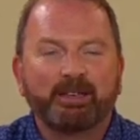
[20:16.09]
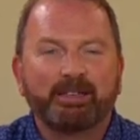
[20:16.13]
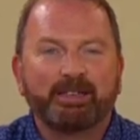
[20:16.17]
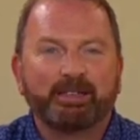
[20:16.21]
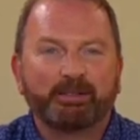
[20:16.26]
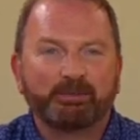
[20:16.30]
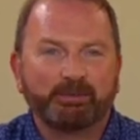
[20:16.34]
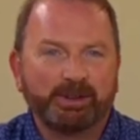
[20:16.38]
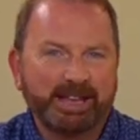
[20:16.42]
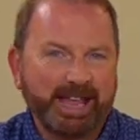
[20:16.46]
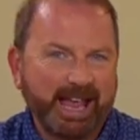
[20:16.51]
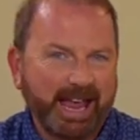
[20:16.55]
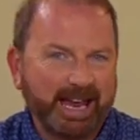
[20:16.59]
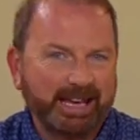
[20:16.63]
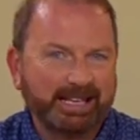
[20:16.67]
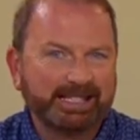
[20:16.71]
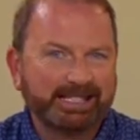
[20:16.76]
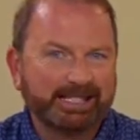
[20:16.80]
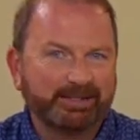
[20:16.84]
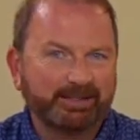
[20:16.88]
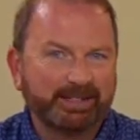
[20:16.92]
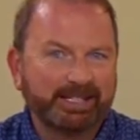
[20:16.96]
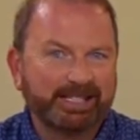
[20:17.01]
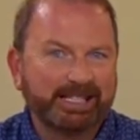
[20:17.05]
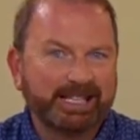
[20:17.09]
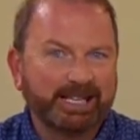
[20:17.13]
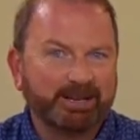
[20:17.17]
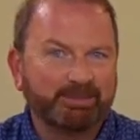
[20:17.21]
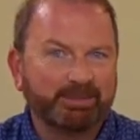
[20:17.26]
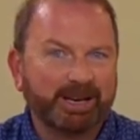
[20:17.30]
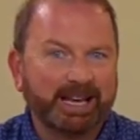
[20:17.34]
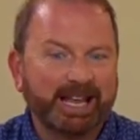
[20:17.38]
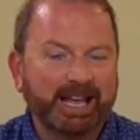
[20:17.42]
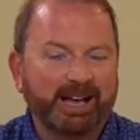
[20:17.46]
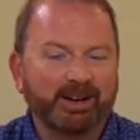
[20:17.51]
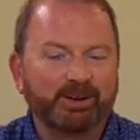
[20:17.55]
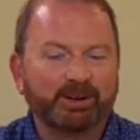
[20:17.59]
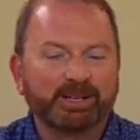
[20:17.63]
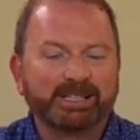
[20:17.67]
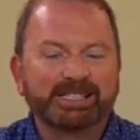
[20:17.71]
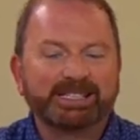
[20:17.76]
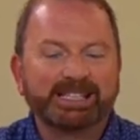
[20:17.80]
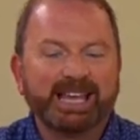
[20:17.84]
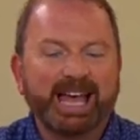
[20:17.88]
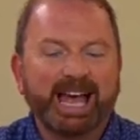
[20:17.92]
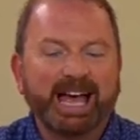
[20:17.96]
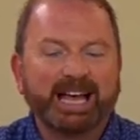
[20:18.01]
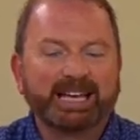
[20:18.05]
three eighths of a seam
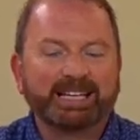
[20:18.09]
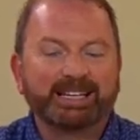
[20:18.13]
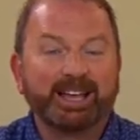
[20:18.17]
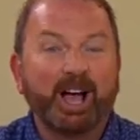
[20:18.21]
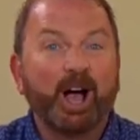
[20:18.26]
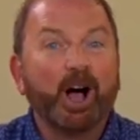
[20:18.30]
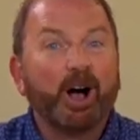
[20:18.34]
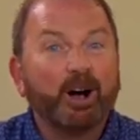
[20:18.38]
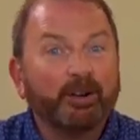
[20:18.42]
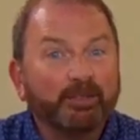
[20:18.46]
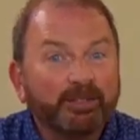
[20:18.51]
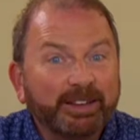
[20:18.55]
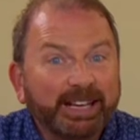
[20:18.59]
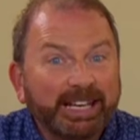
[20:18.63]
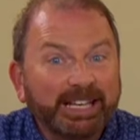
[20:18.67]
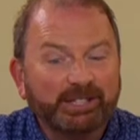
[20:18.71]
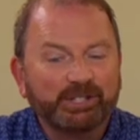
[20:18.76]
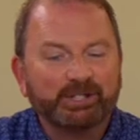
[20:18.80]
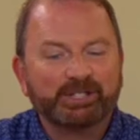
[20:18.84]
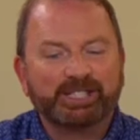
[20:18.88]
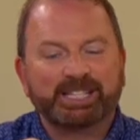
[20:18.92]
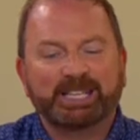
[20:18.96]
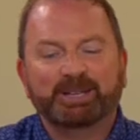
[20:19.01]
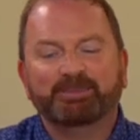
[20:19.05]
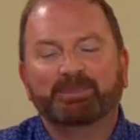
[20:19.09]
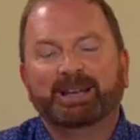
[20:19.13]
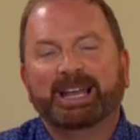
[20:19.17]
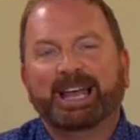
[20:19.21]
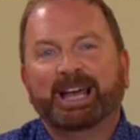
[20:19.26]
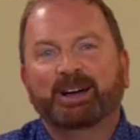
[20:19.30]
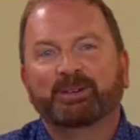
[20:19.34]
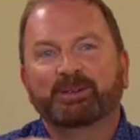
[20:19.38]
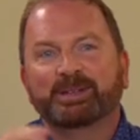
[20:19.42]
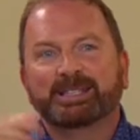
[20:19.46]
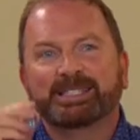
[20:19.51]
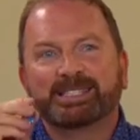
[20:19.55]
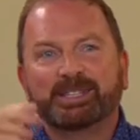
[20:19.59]
allowance and half an inch seam allowance.